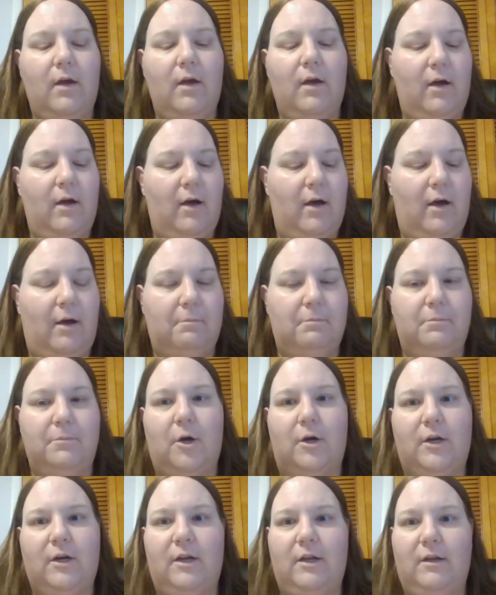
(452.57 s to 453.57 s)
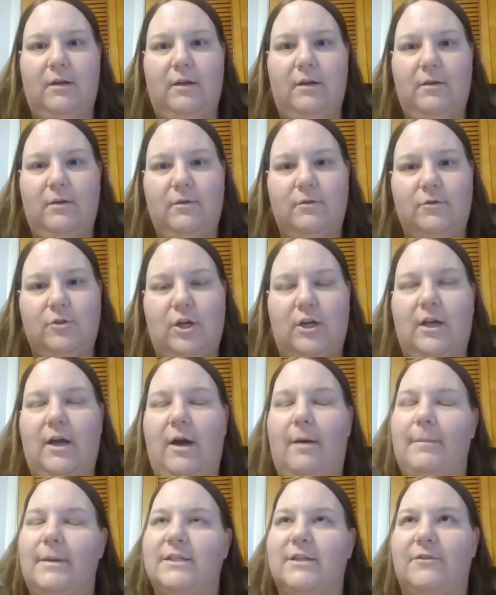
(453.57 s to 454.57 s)
I'm not going to try to
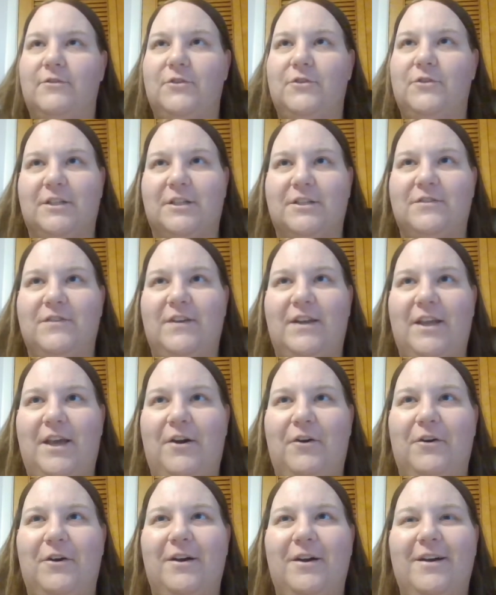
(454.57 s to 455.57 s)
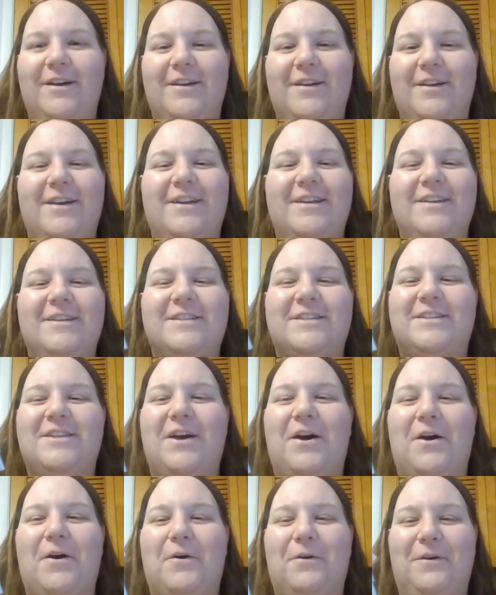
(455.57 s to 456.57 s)
cut myself during this video.
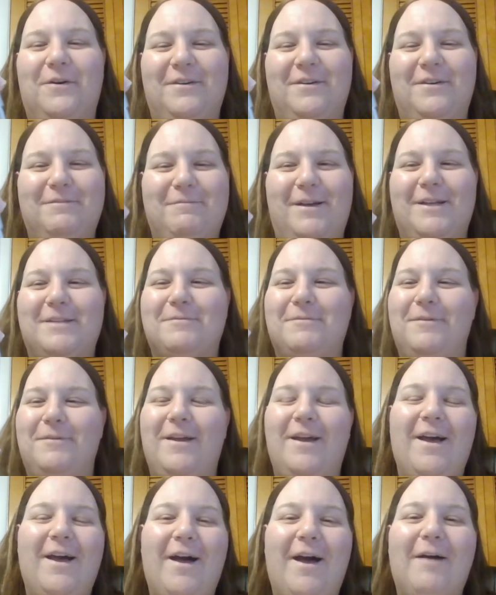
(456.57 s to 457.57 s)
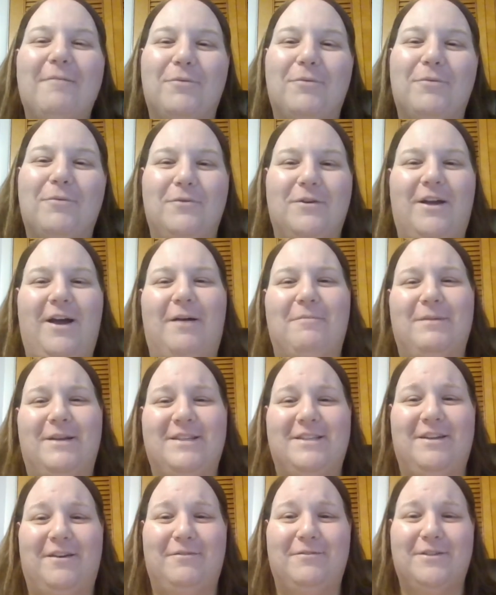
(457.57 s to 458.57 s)
So I'm prone to cut
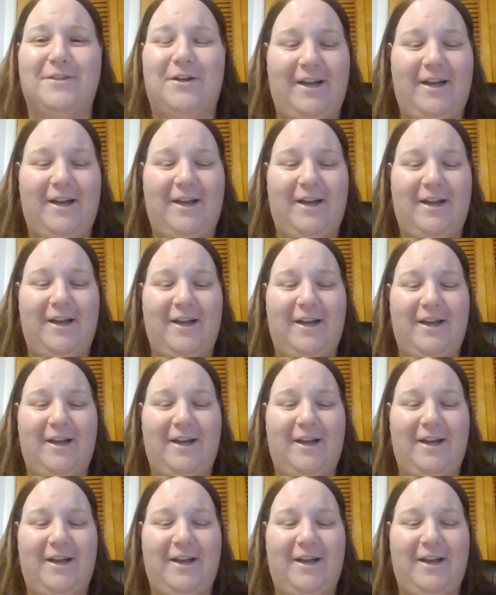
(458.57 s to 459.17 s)
myself. Sorry, guys.